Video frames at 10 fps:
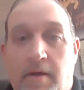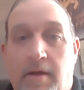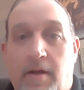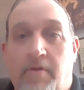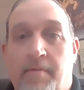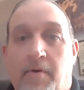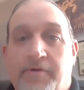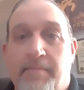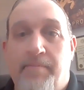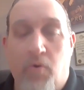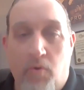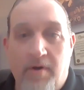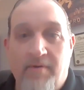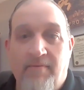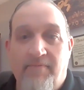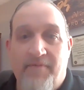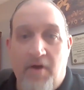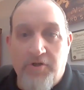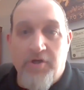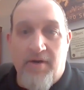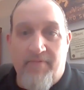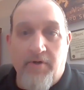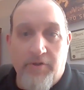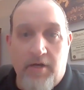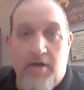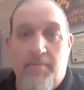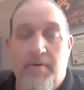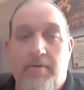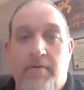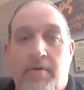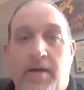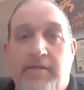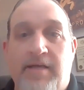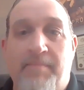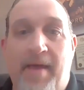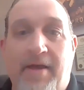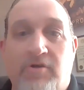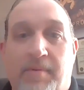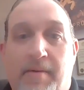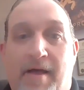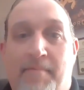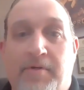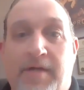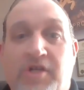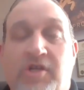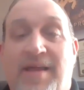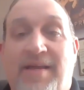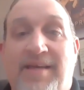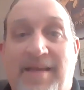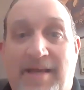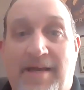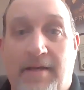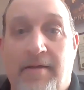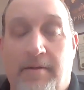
the most important function of our job is making sure that people have protection they need